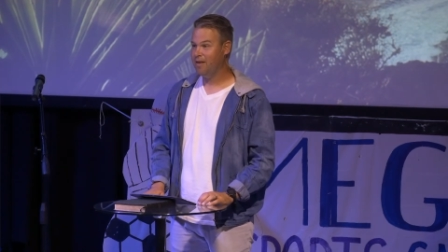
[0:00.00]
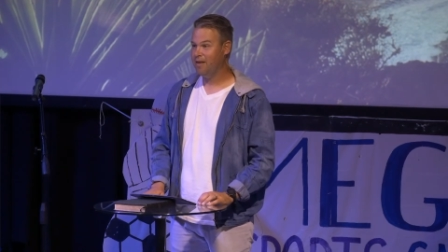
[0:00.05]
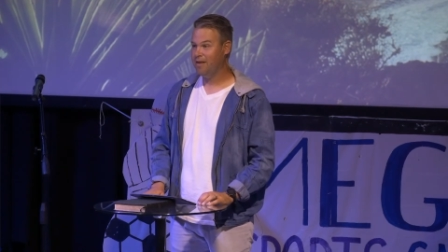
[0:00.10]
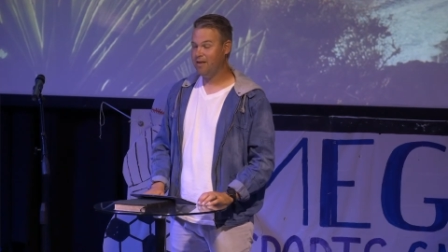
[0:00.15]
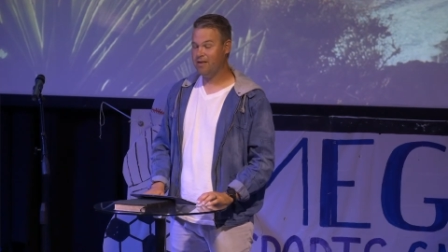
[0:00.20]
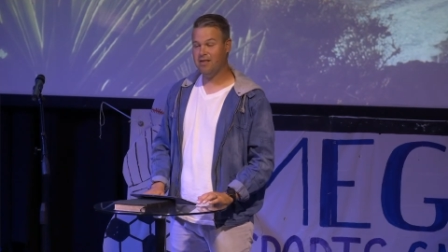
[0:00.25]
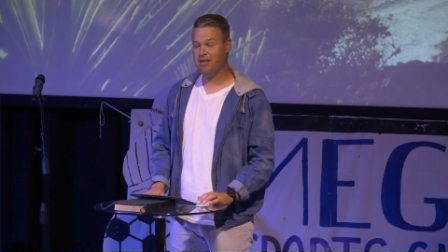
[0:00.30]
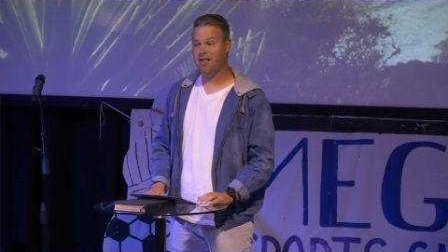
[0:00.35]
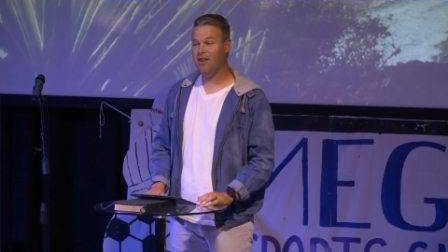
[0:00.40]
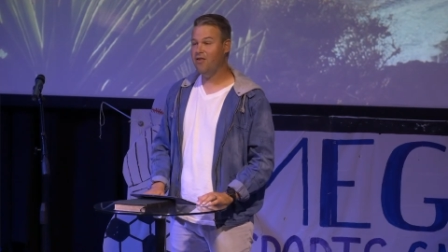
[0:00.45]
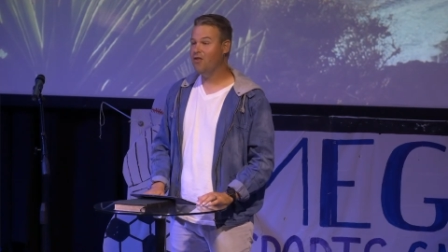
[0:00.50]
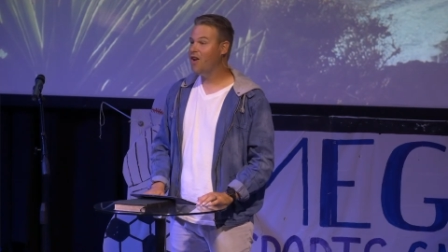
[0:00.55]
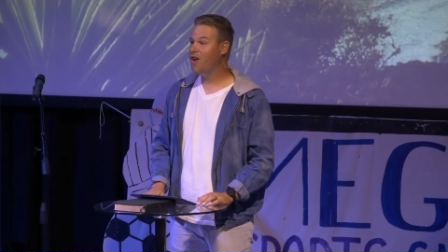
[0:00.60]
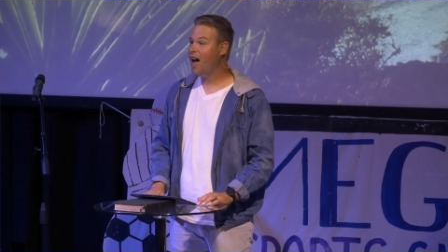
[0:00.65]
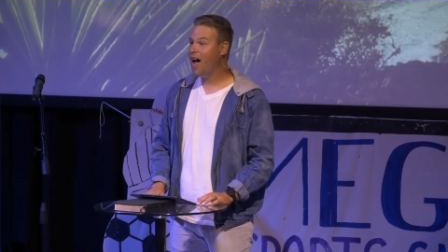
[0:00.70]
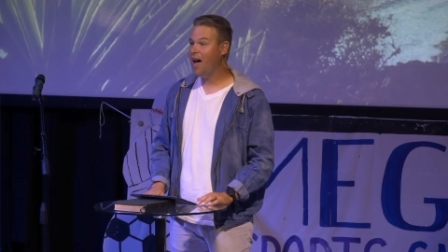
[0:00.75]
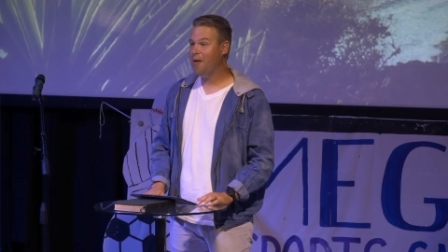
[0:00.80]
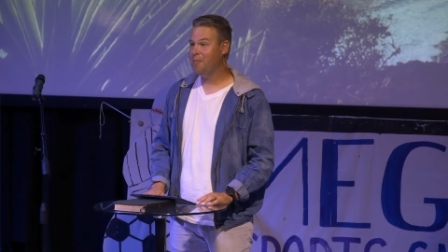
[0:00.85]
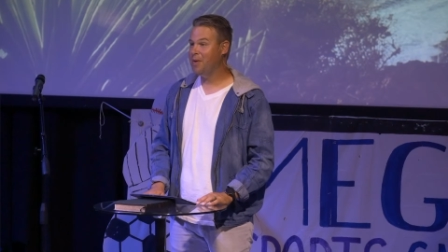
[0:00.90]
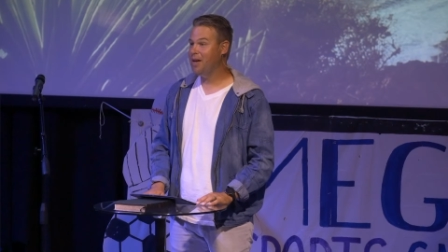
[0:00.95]
Listen, they're
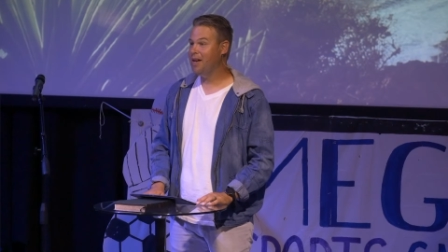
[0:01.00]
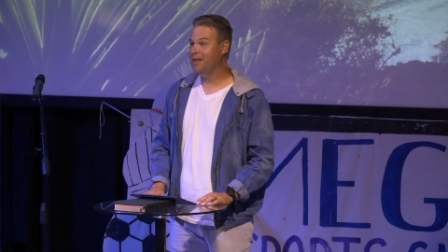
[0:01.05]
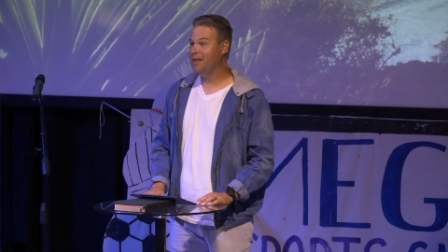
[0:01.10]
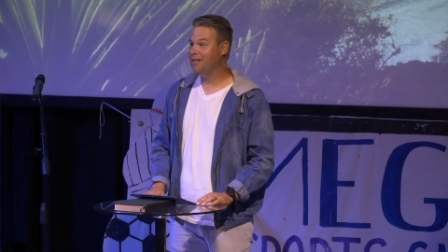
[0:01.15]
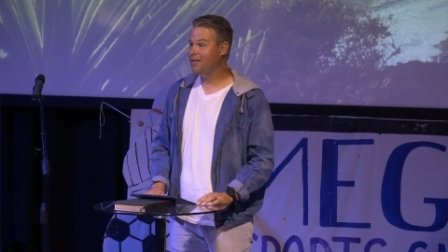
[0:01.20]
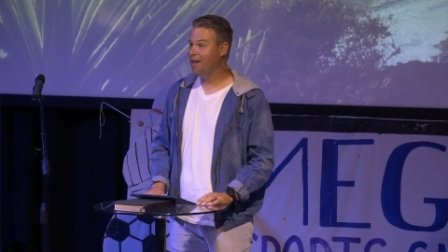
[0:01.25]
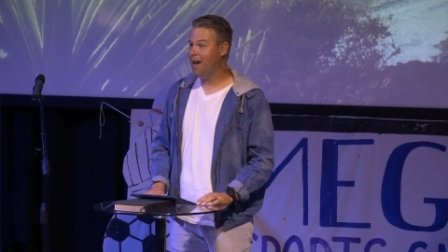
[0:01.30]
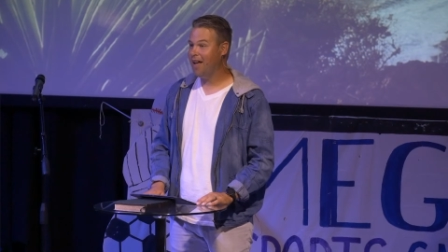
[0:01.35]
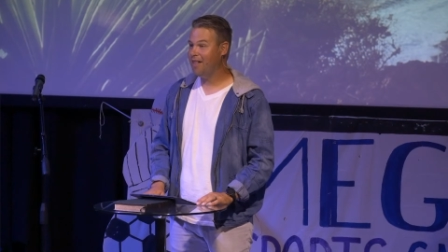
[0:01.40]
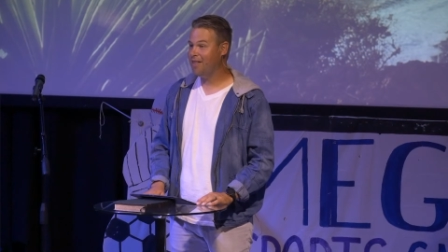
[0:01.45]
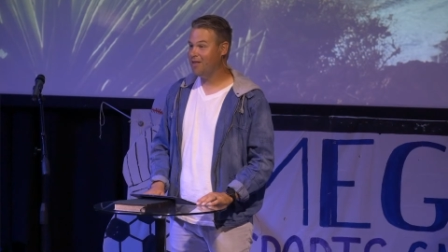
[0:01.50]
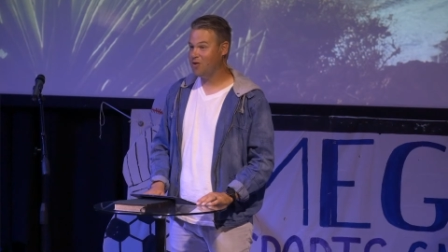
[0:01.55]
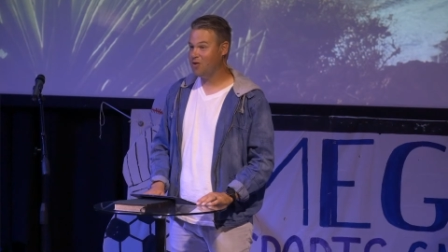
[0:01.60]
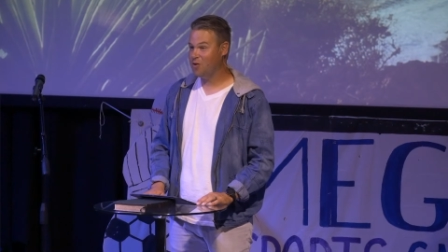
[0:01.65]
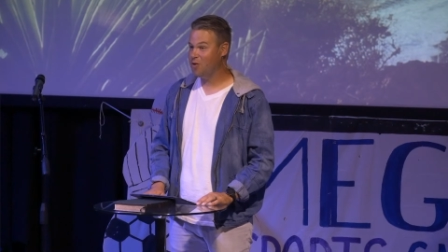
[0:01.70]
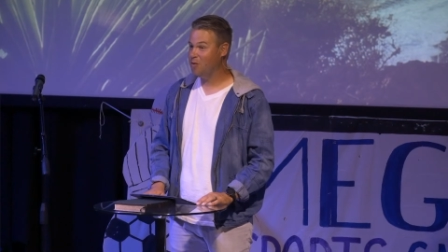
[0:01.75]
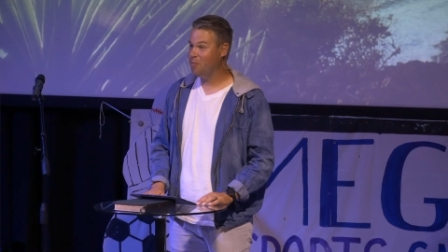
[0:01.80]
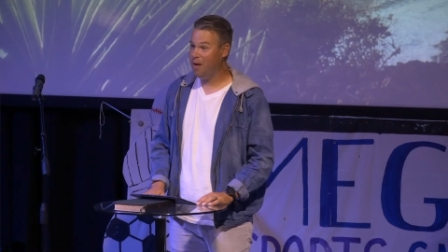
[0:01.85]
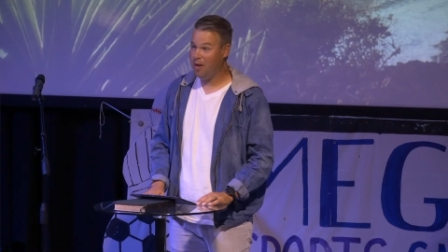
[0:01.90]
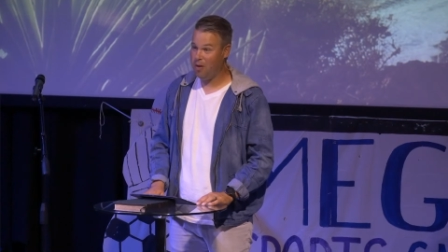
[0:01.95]
not being taught the
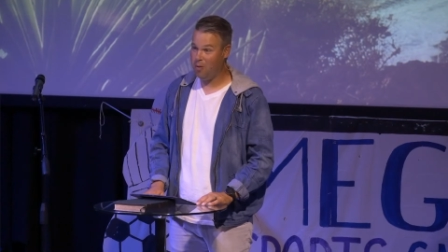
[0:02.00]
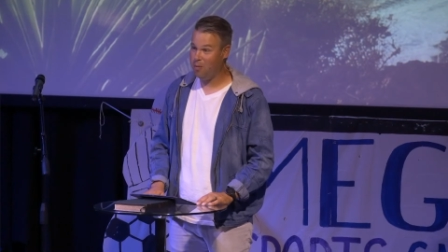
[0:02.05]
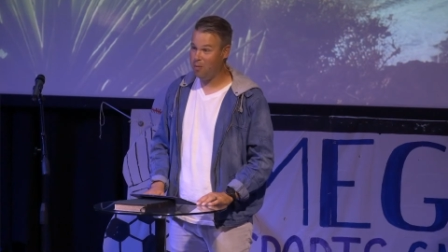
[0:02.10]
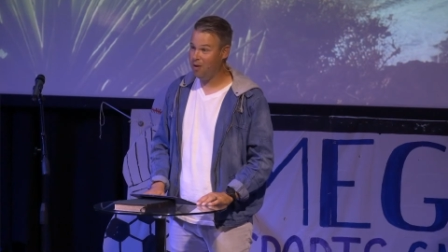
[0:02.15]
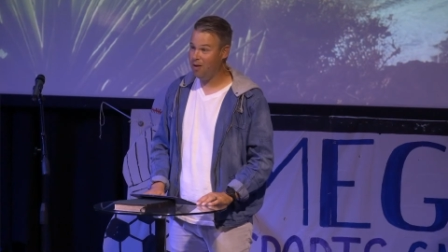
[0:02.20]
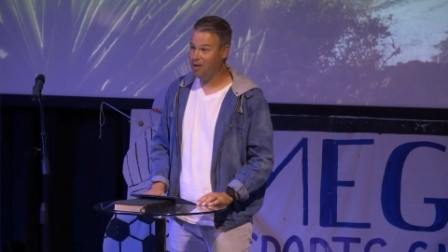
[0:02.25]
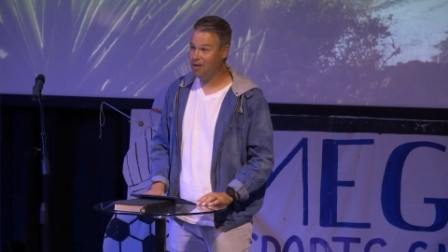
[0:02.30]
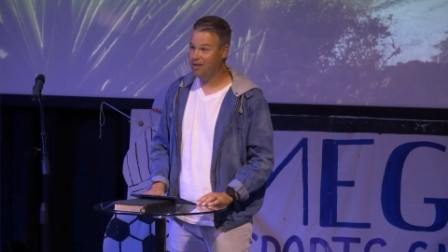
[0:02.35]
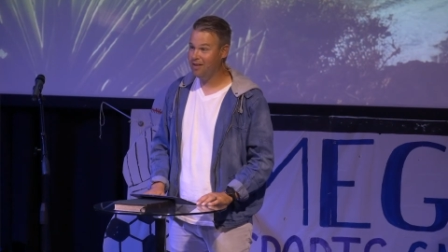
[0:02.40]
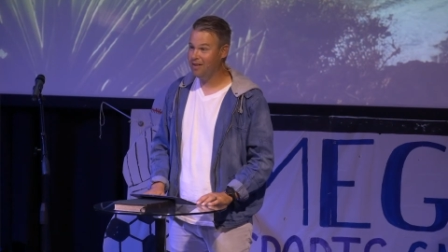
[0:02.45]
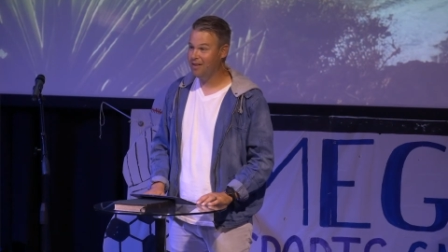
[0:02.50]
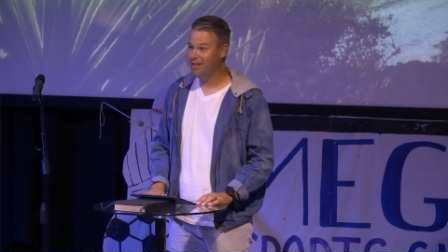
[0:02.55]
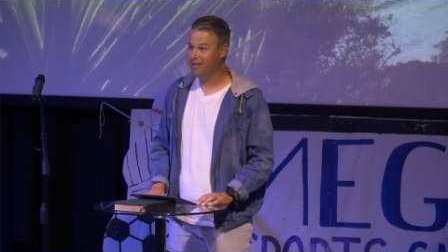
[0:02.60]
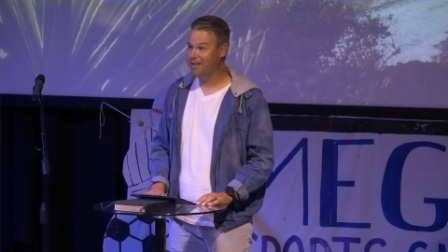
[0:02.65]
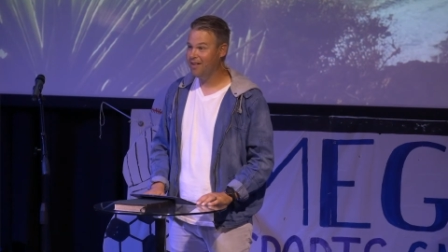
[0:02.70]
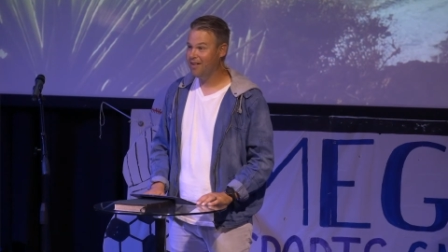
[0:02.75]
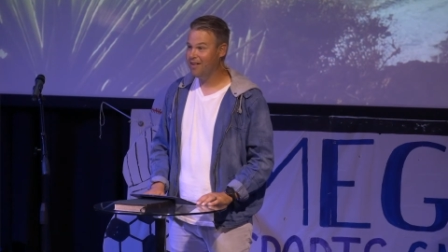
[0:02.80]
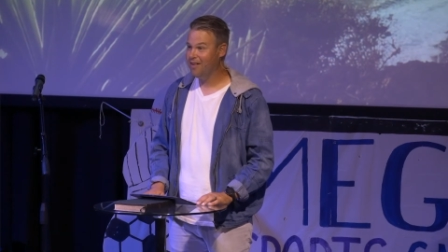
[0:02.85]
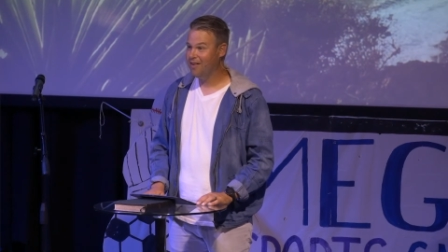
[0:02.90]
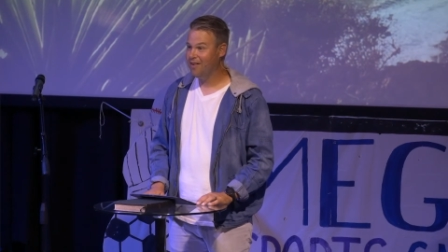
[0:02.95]
truth by the world,
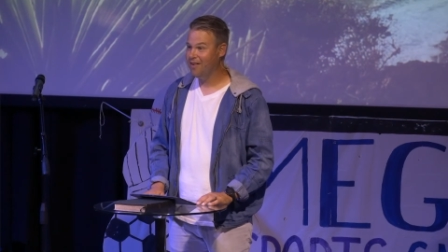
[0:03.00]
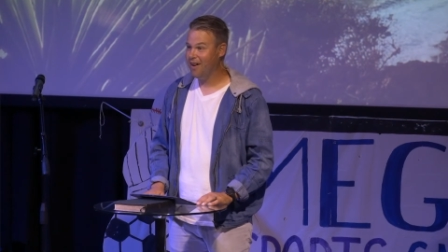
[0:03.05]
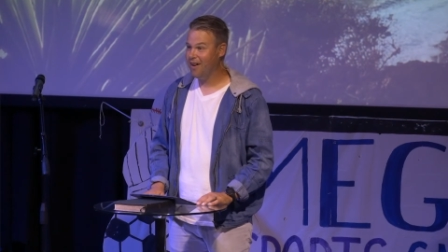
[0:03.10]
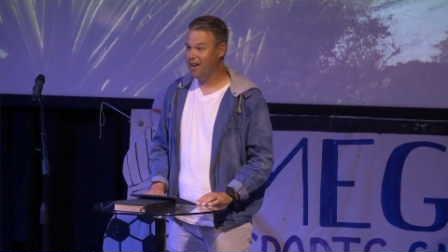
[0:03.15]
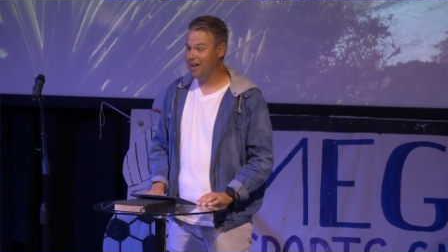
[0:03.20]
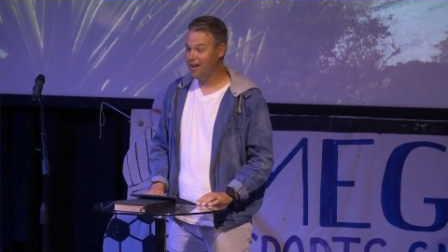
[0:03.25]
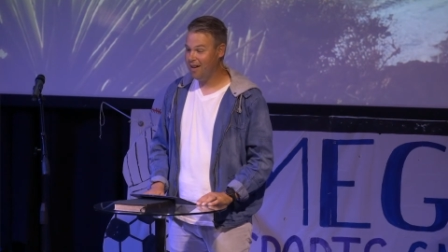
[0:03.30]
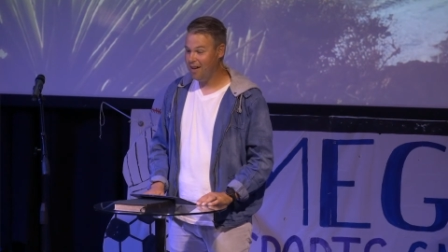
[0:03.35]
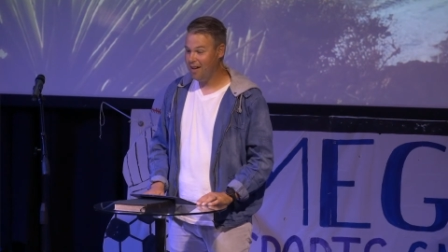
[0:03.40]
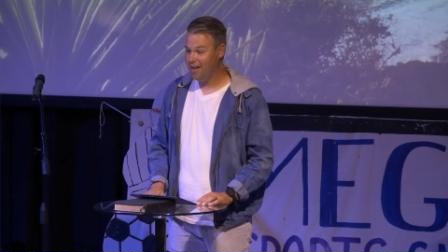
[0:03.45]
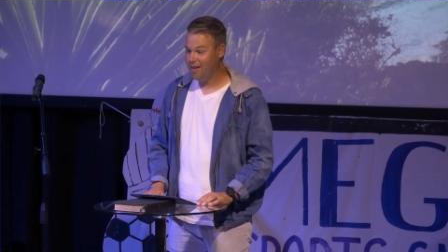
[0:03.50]
right?